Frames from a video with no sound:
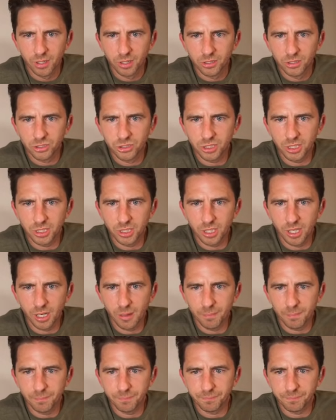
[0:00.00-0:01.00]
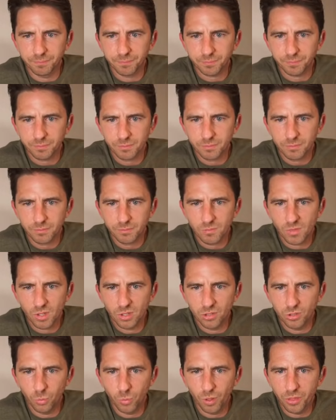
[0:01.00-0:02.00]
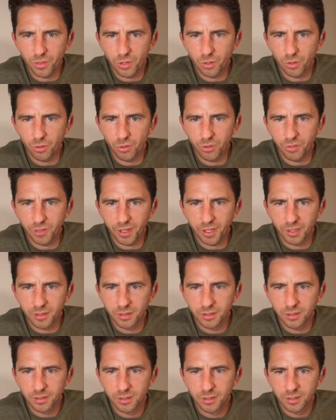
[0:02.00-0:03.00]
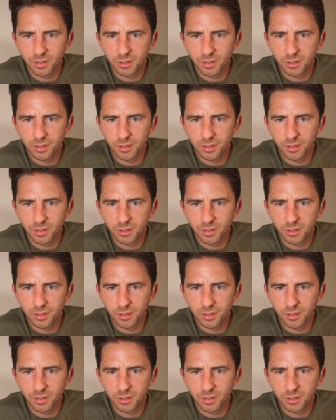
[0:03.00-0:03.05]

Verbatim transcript: she um, won the whole thing.